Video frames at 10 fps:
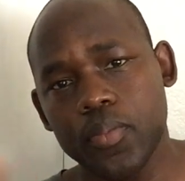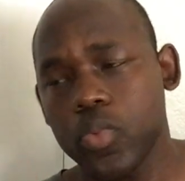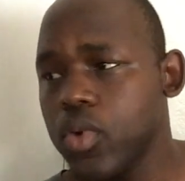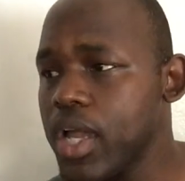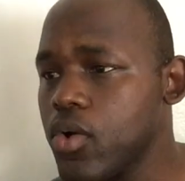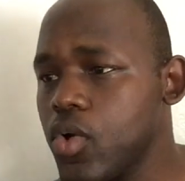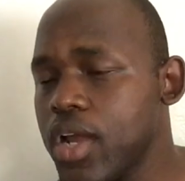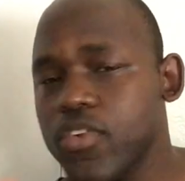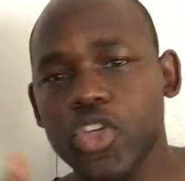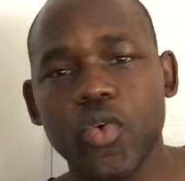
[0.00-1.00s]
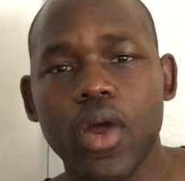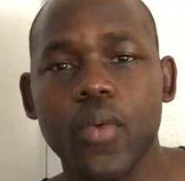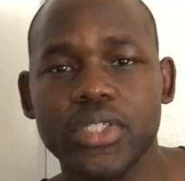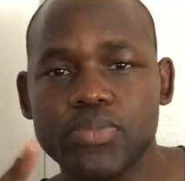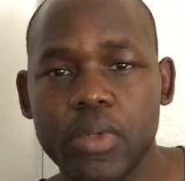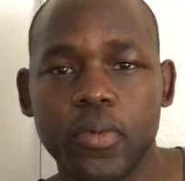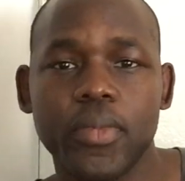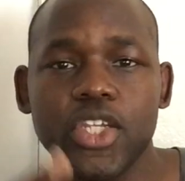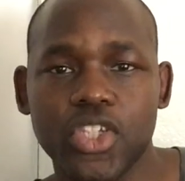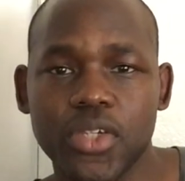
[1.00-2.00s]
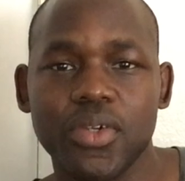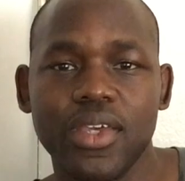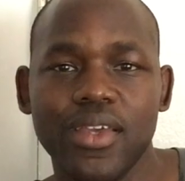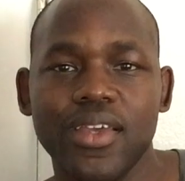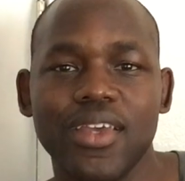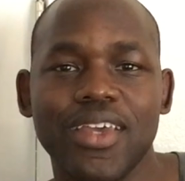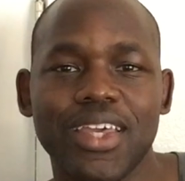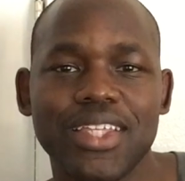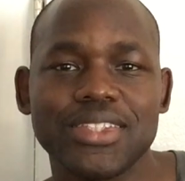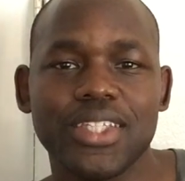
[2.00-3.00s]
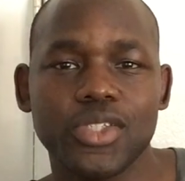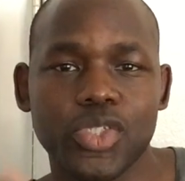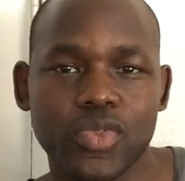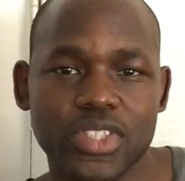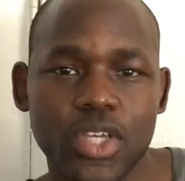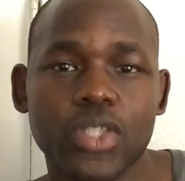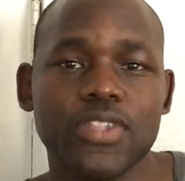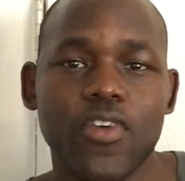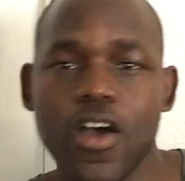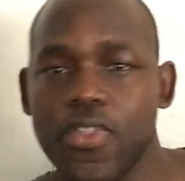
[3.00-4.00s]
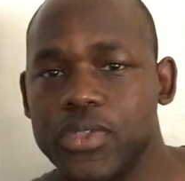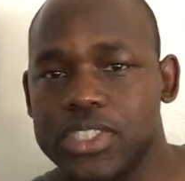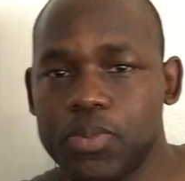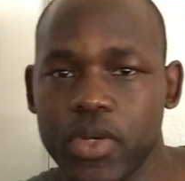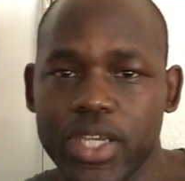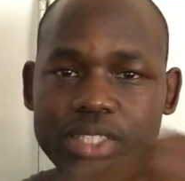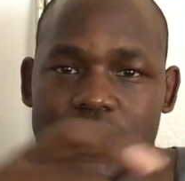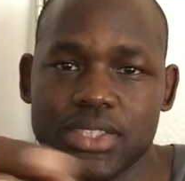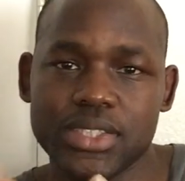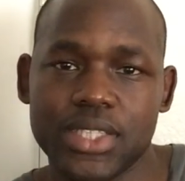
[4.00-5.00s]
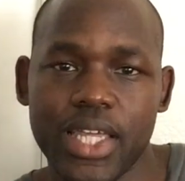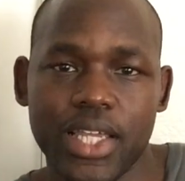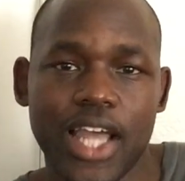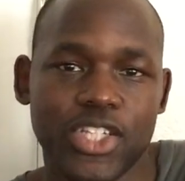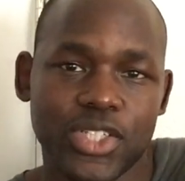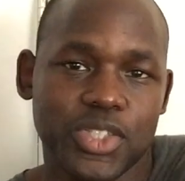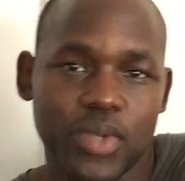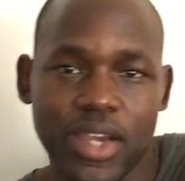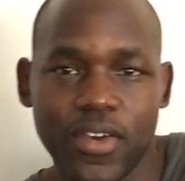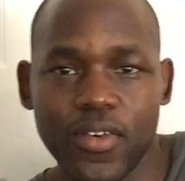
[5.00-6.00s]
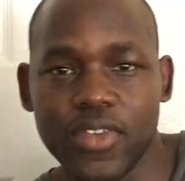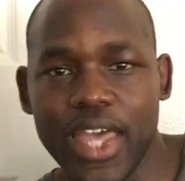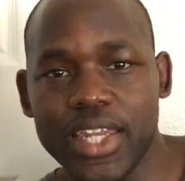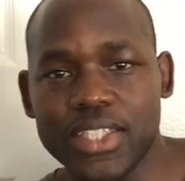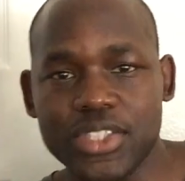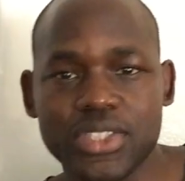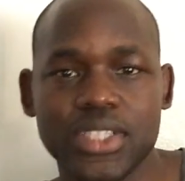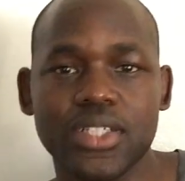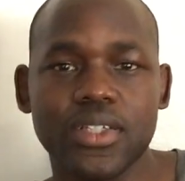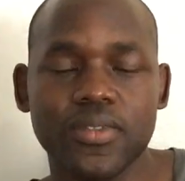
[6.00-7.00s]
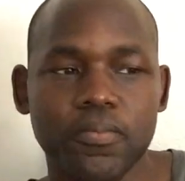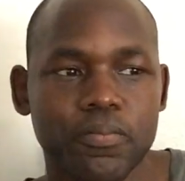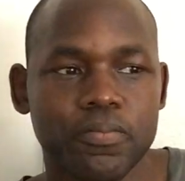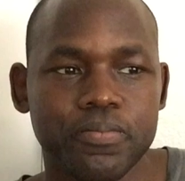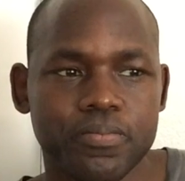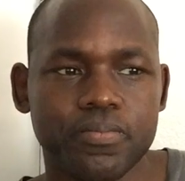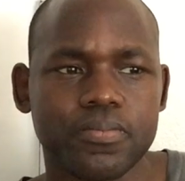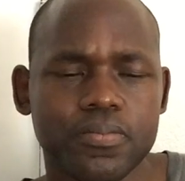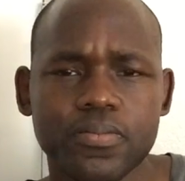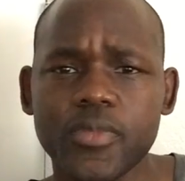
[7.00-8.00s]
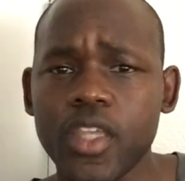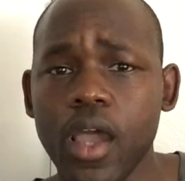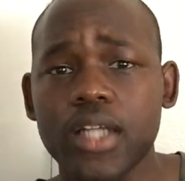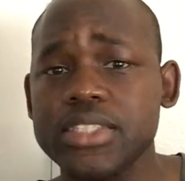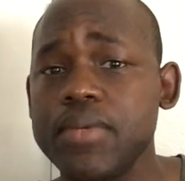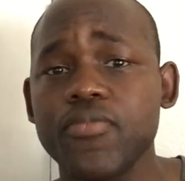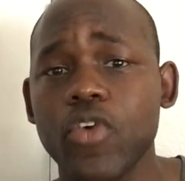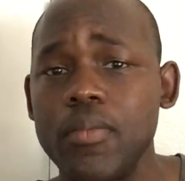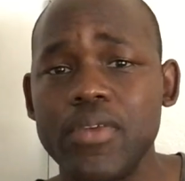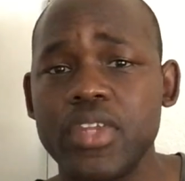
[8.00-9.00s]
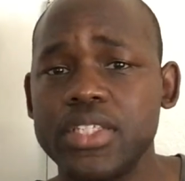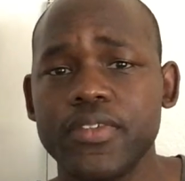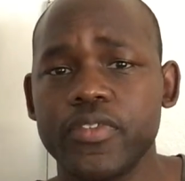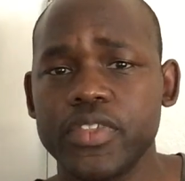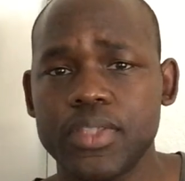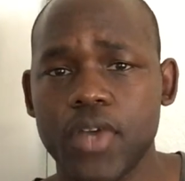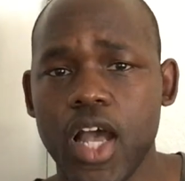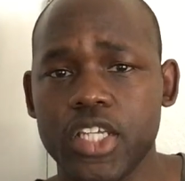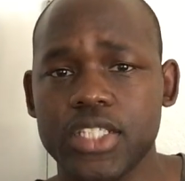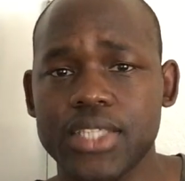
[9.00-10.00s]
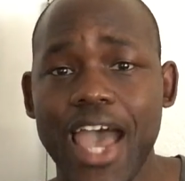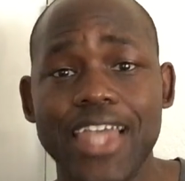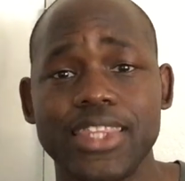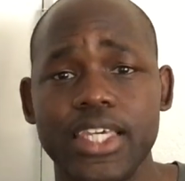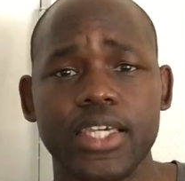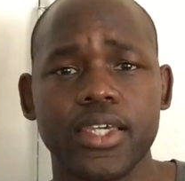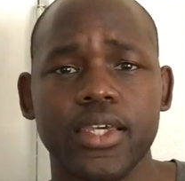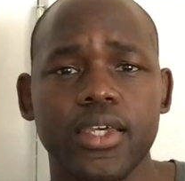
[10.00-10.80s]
whoever you are when people meet you is as a result of all those experiences that got you to wherever that is. You're still on some form, even if it's subconscious, I think,